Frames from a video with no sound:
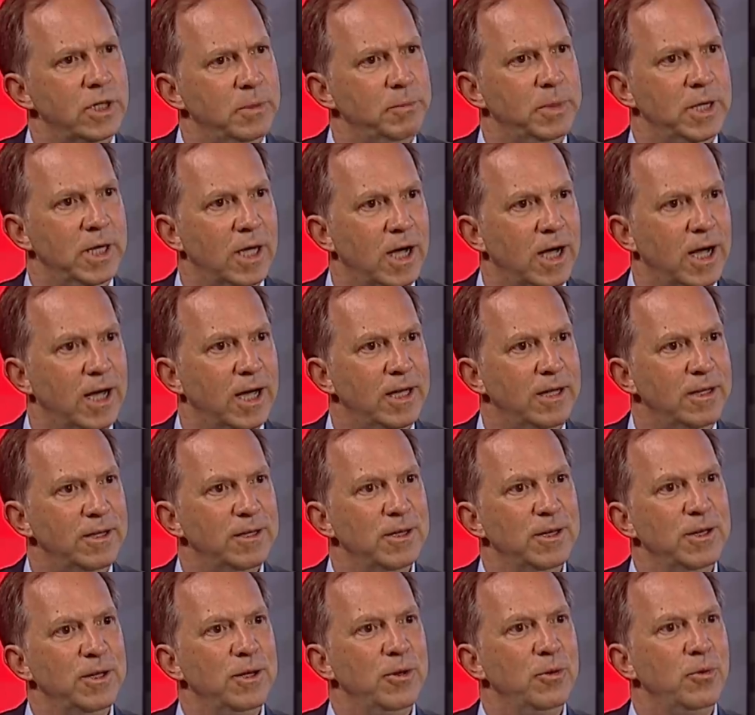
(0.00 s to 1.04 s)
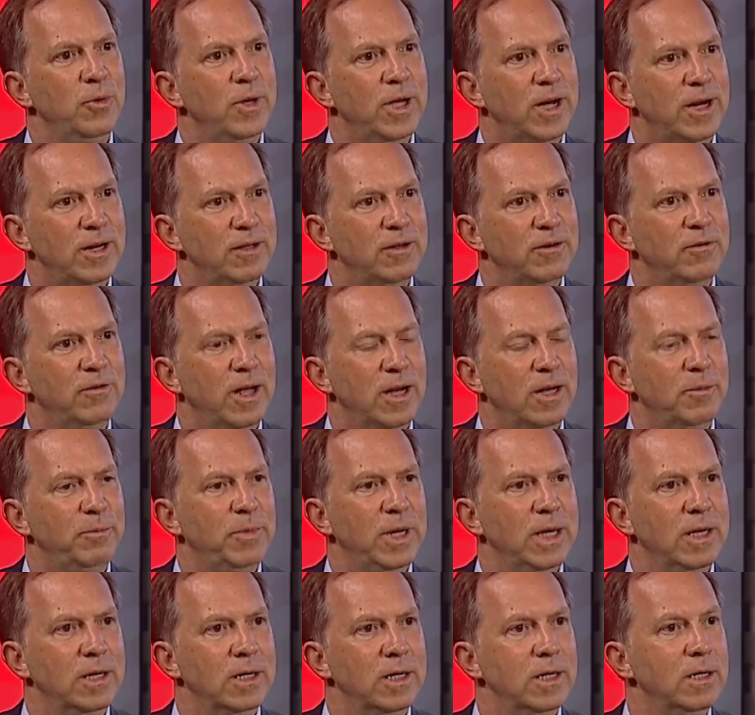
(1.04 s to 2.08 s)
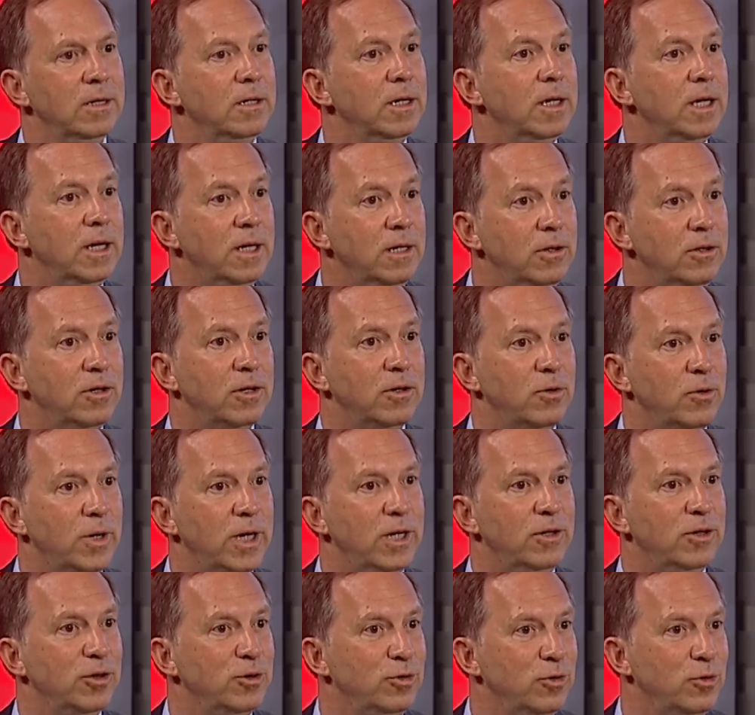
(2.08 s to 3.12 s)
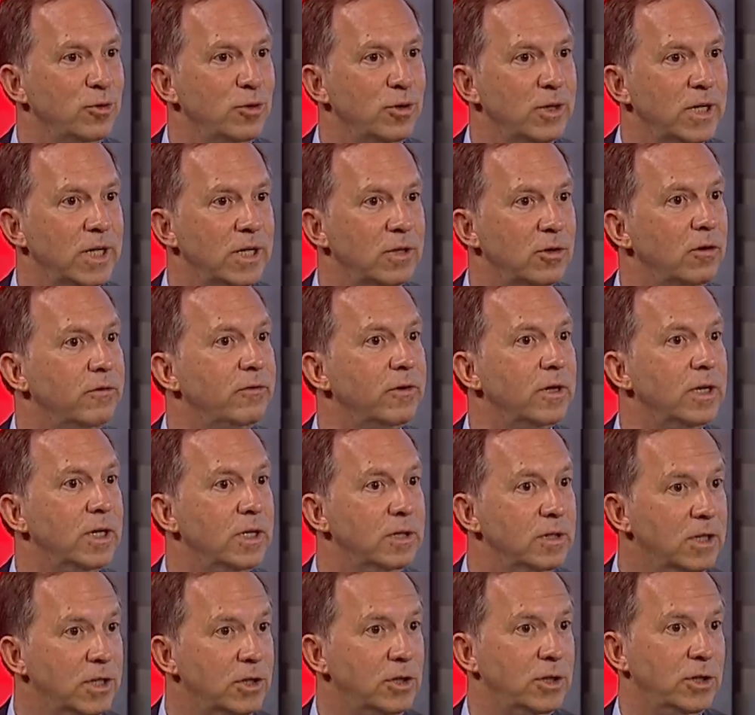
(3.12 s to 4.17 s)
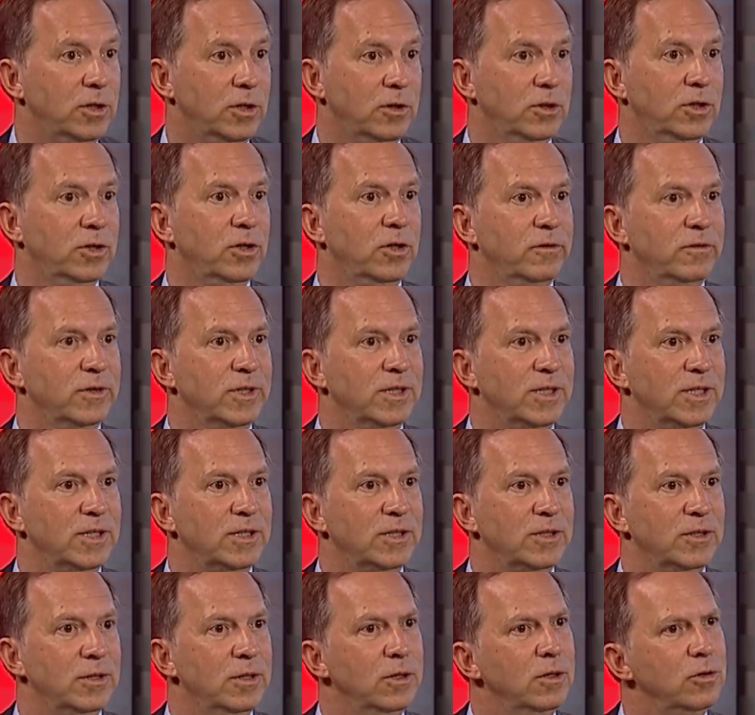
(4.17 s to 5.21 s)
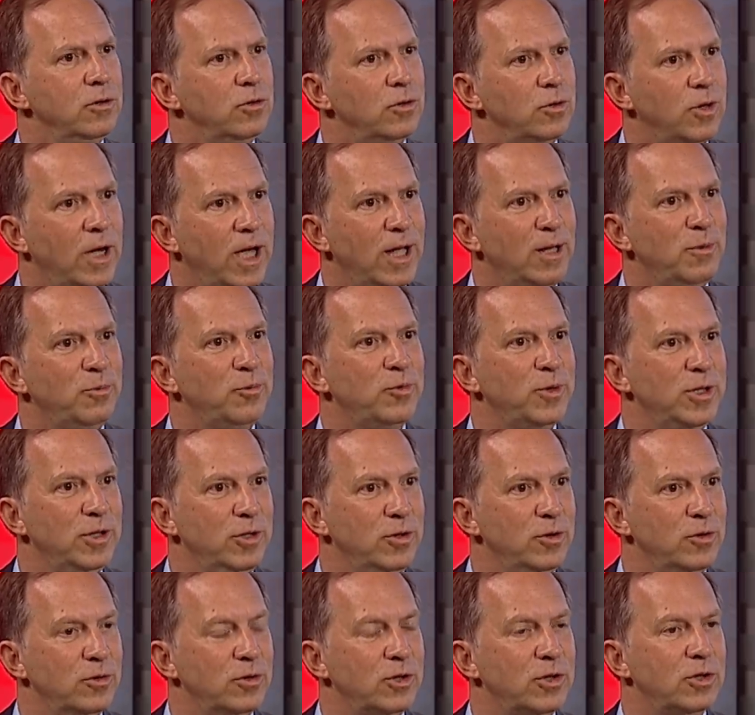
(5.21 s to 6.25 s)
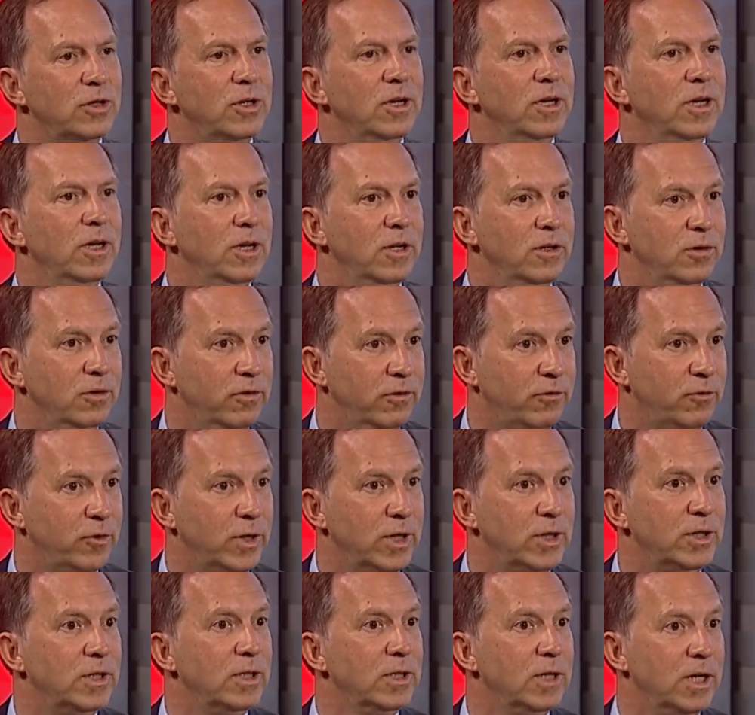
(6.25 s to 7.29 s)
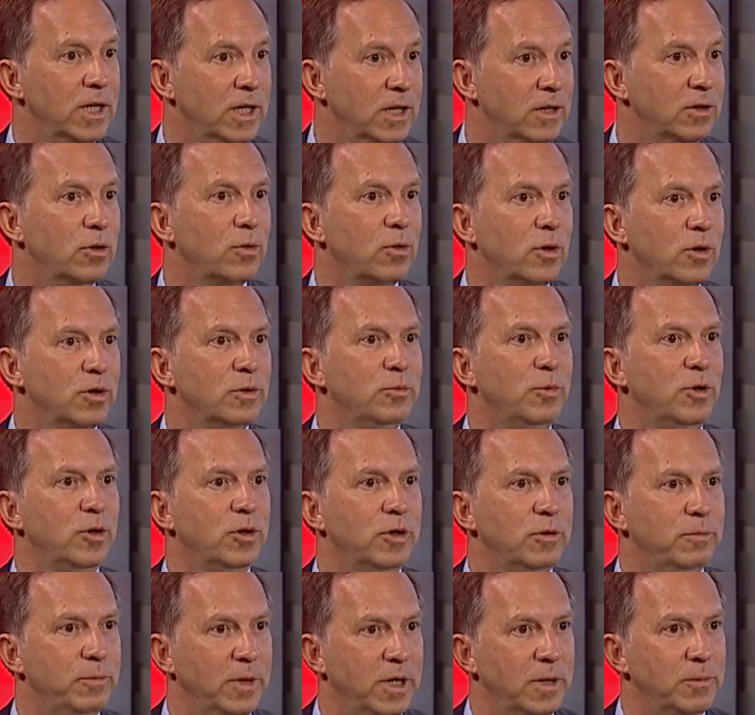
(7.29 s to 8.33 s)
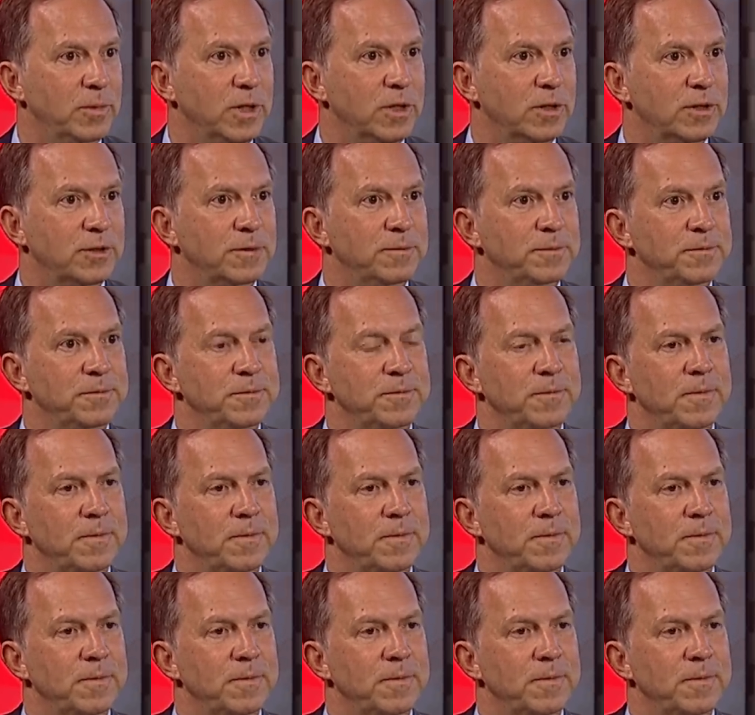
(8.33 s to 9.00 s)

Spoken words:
GPI, we are developing an integrated toolkit of additional services to help reduce the friction in cross-border payments.